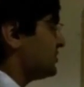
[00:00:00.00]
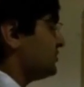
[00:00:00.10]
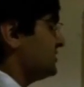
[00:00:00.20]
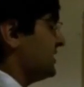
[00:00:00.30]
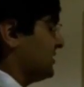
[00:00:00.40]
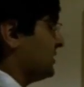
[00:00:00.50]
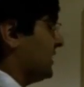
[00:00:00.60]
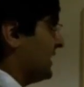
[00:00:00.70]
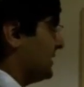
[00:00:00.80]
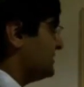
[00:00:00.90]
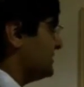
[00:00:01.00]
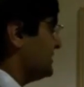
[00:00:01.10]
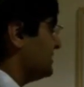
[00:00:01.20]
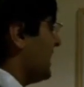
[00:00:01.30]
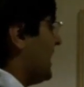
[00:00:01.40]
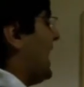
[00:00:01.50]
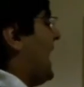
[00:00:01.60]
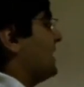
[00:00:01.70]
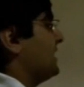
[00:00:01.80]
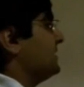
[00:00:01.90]
associated with ellipses,
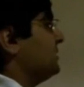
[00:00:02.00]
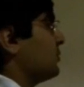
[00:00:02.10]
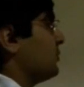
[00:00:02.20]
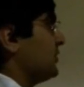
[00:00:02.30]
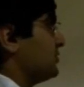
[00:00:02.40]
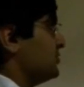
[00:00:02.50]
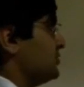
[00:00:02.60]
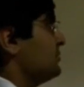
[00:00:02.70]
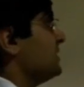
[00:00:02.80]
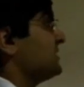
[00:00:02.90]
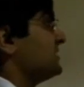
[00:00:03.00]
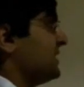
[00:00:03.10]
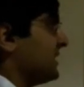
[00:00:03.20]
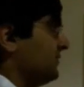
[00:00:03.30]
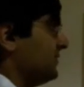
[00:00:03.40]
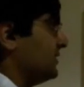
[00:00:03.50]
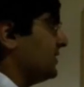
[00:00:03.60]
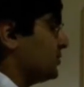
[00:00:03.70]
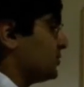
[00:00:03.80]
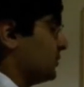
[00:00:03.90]
and we're going to do the second
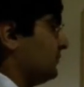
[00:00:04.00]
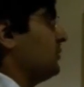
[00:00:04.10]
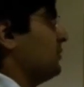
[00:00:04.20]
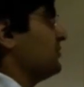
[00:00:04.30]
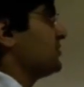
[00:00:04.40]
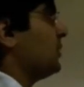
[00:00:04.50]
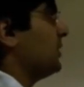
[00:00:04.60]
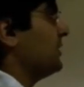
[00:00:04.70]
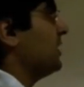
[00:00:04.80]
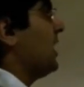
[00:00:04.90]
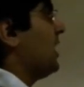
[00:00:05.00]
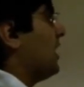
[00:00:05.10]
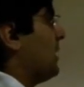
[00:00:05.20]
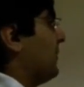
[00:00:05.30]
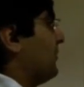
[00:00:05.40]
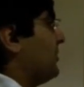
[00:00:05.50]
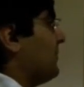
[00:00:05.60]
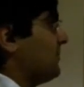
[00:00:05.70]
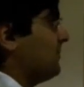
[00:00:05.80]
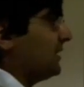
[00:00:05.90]
video, which will follow this one, about the
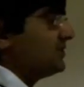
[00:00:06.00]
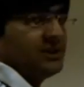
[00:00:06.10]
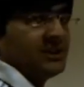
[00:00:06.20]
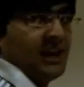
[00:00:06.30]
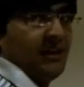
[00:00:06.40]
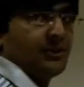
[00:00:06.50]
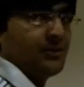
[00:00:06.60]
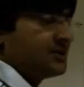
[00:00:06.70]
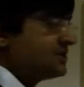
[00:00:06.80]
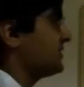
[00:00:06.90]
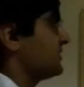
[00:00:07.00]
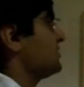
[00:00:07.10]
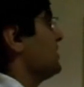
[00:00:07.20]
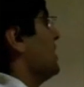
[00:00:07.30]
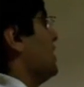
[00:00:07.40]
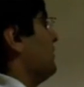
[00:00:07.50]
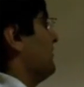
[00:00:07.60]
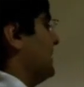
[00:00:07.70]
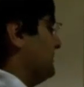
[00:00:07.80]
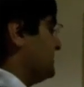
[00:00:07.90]
mathematical characteristics
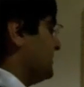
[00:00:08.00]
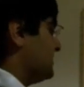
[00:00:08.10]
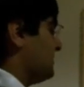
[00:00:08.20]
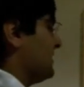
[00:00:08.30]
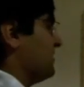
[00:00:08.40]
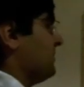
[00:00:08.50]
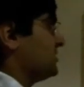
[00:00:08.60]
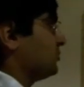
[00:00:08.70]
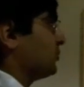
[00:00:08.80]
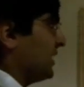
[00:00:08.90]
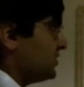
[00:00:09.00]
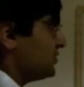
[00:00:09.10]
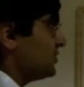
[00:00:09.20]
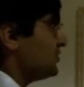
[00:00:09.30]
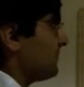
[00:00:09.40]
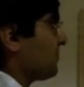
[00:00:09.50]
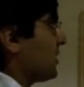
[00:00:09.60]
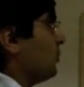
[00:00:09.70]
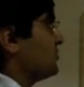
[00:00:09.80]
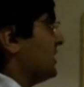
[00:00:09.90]
of ellipses, the mathematical relations
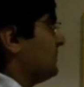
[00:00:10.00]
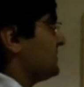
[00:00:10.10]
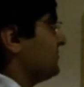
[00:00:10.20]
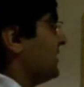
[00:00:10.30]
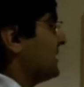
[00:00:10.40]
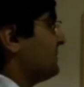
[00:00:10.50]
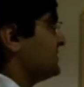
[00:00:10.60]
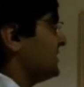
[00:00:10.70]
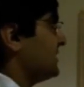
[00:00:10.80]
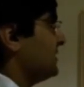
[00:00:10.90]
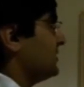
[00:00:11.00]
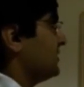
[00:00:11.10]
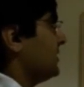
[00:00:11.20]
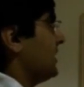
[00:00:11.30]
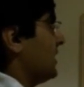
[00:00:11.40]
which help us find particular